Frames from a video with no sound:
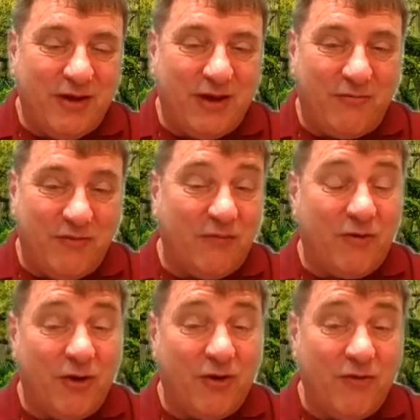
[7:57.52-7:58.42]
I've
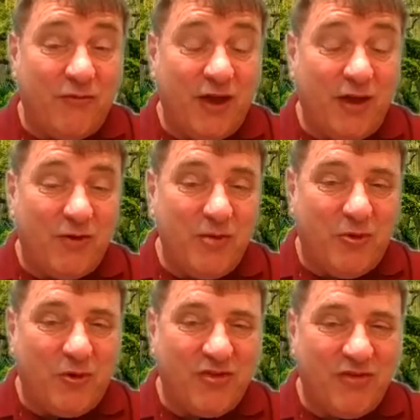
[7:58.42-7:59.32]
never heard of any
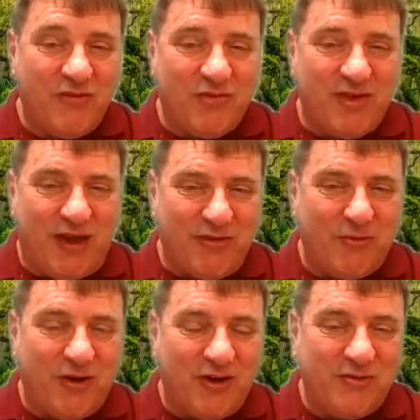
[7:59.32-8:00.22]
reports of
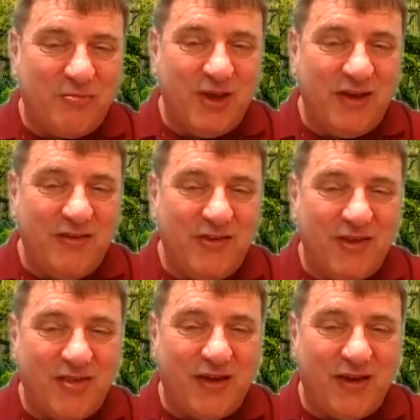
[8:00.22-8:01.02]
Sasquatch being in this